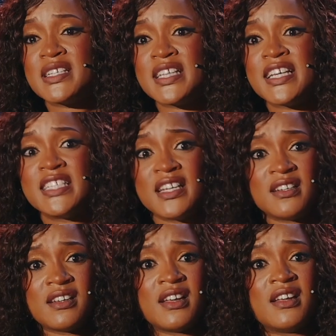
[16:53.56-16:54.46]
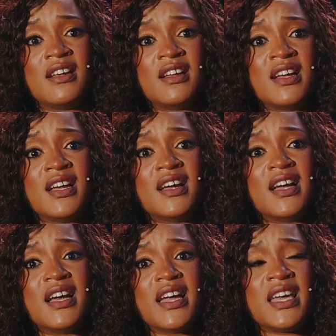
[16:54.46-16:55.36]
LinkedIn.
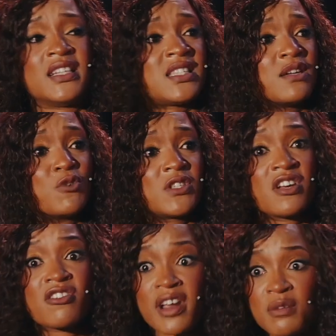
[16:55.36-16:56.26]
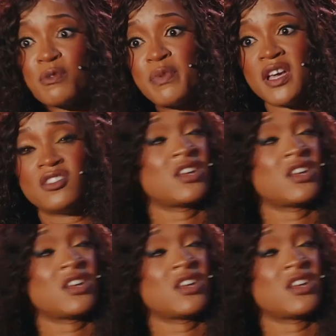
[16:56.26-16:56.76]
It's the most incredible page